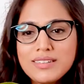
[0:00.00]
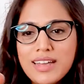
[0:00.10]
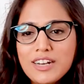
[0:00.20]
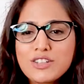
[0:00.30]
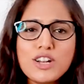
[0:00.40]

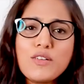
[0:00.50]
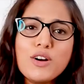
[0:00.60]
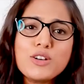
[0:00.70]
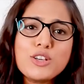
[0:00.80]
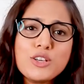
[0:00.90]
I just love
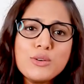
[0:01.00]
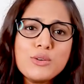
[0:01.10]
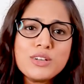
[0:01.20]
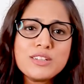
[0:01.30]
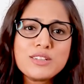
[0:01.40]
how
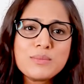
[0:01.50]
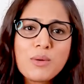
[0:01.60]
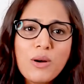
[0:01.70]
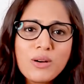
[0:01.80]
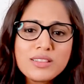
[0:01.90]
cute and
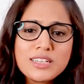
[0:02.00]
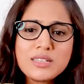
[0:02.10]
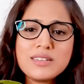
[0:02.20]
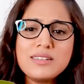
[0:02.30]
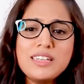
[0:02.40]
small
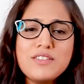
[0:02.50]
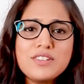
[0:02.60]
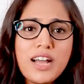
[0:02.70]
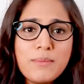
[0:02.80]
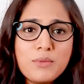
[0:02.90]
these leaves
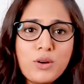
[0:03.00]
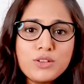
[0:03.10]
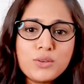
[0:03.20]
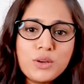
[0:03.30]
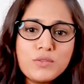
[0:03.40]
are. I'm
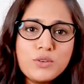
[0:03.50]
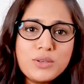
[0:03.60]
not sure if you